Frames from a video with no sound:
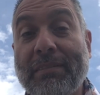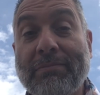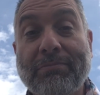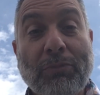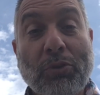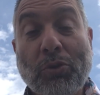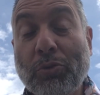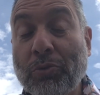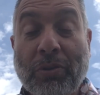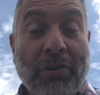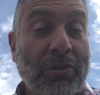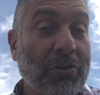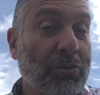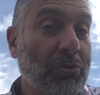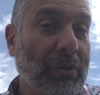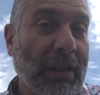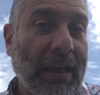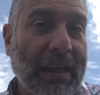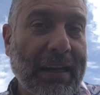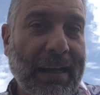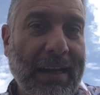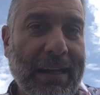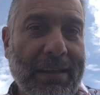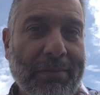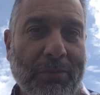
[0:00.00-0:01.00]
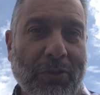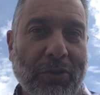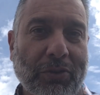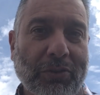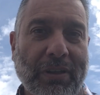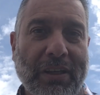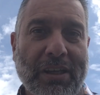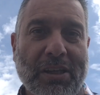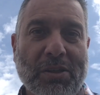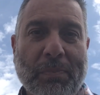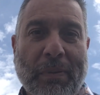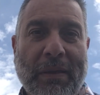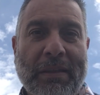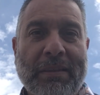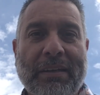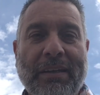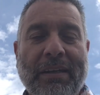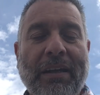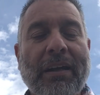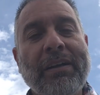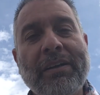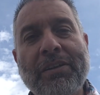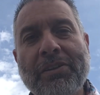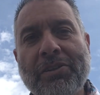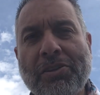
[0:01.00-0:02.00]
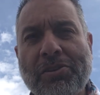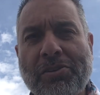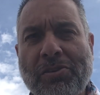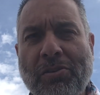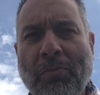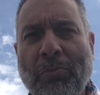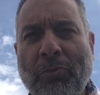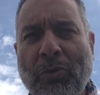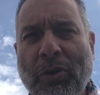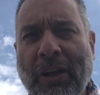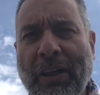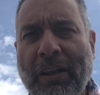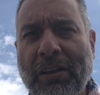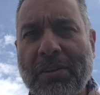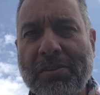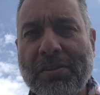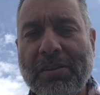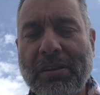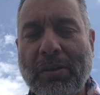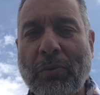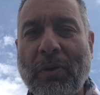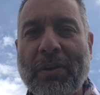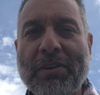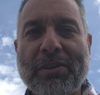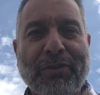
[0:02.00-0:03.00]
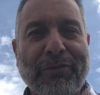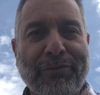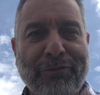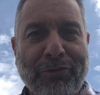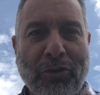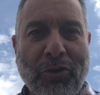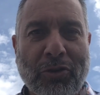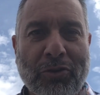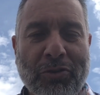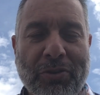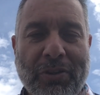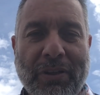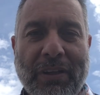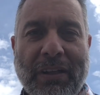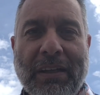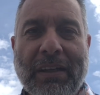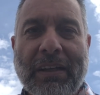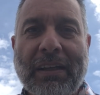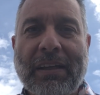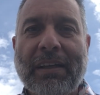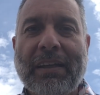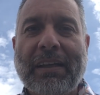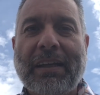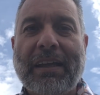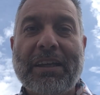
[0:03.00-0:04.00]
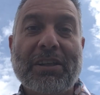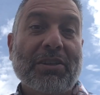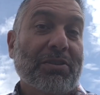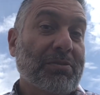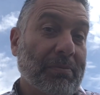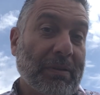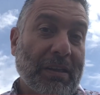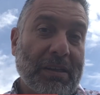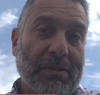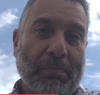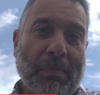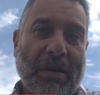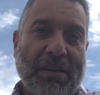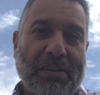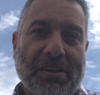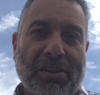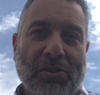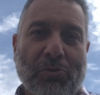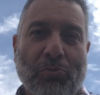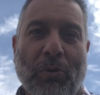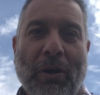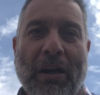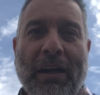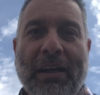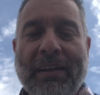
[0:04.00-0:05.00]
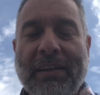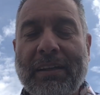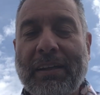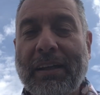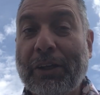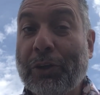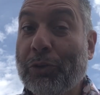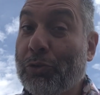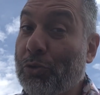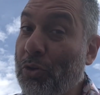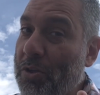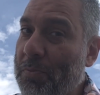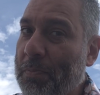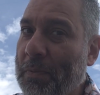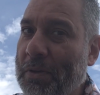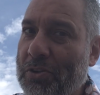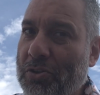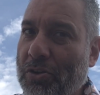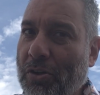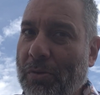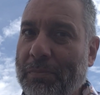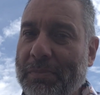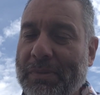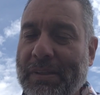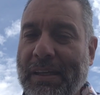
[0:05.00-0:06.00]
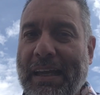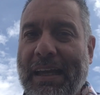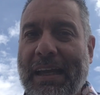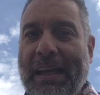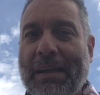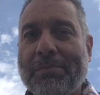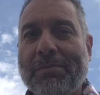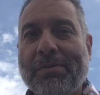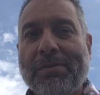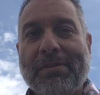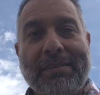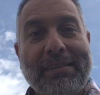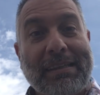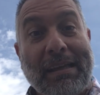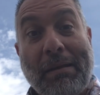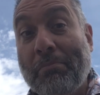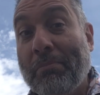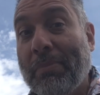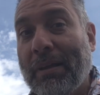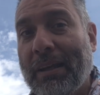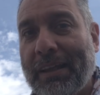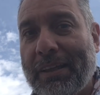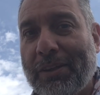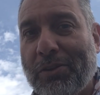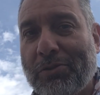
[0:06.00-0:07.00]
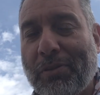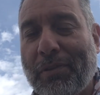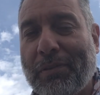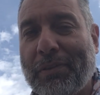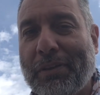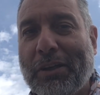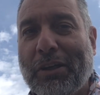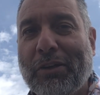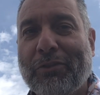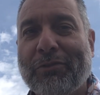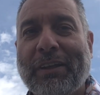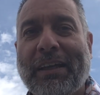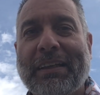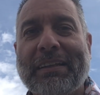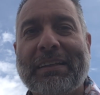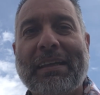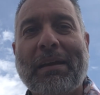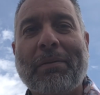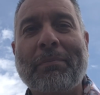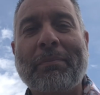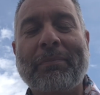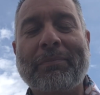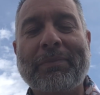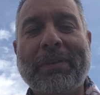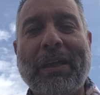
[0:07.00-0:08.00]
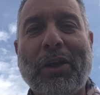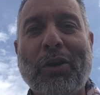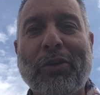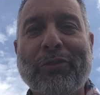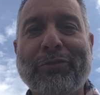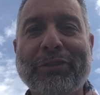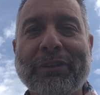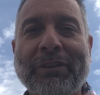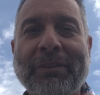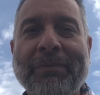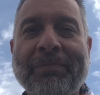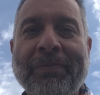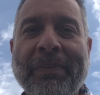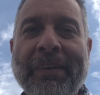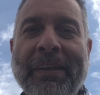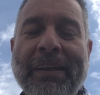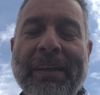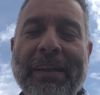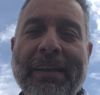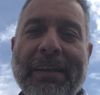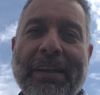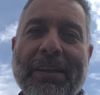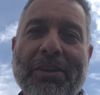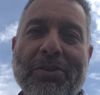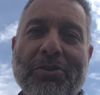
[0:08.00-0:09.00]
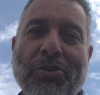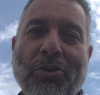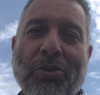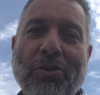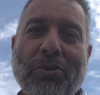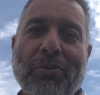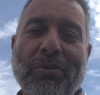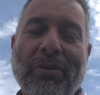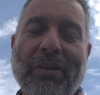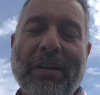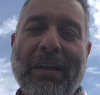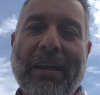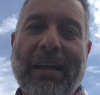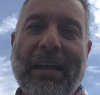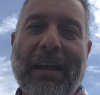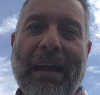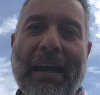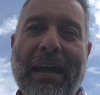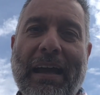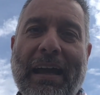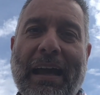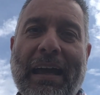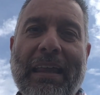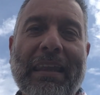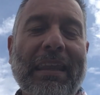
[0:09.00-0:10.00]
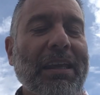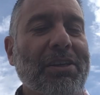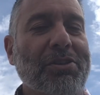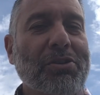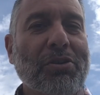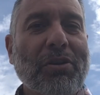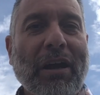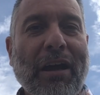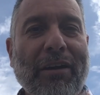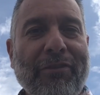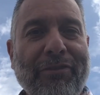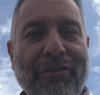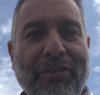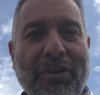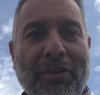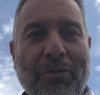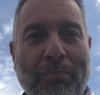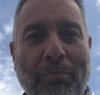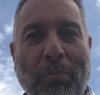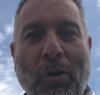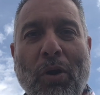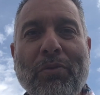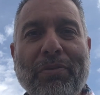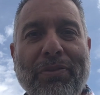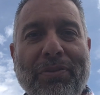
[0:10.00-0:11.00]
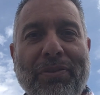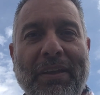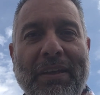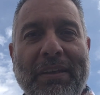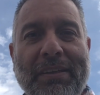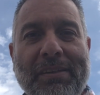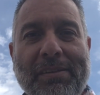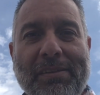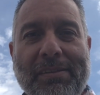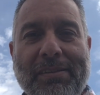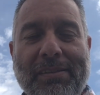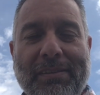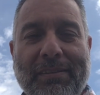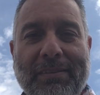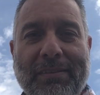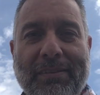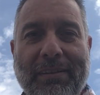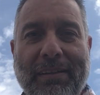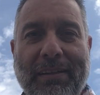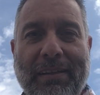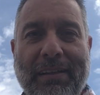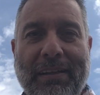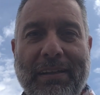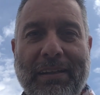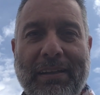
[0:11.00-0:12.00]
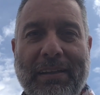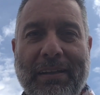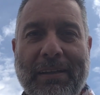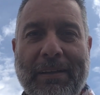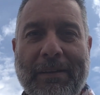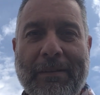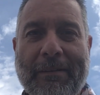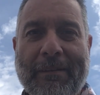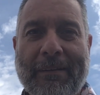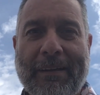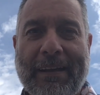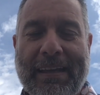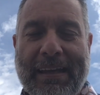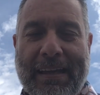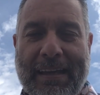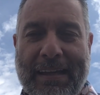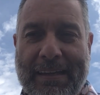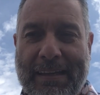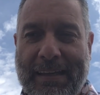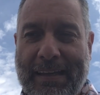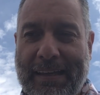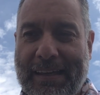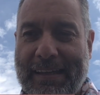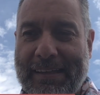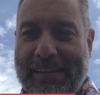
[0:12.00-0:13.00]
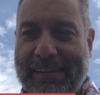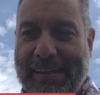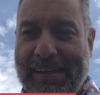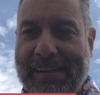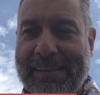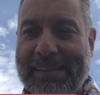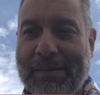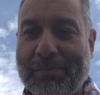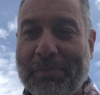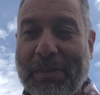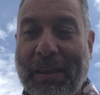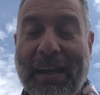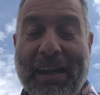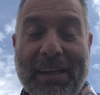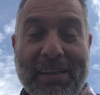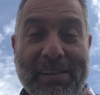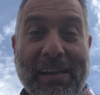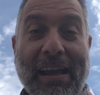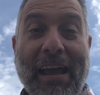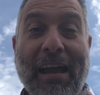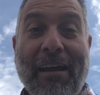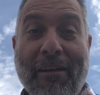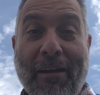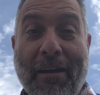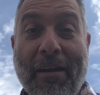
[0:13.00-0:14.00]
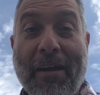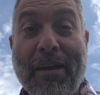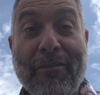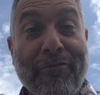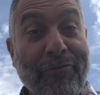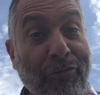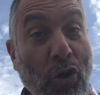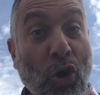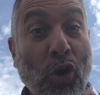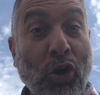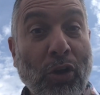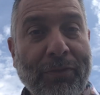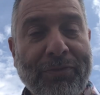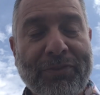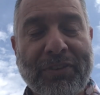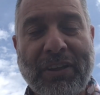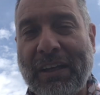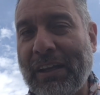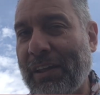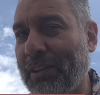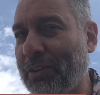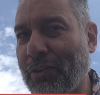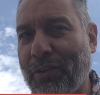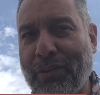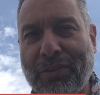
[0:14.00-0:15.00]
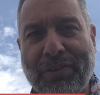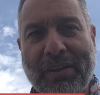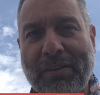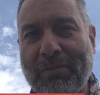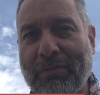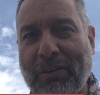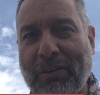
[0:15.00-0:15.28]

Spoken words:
couldn't do that anymore. They spend their energy somewhere else. The ones up front, it's Messi's one, Griezmann sometimes, Dembele doesn't think of that often. So unless you have both things, a system that has evolved, and I don't think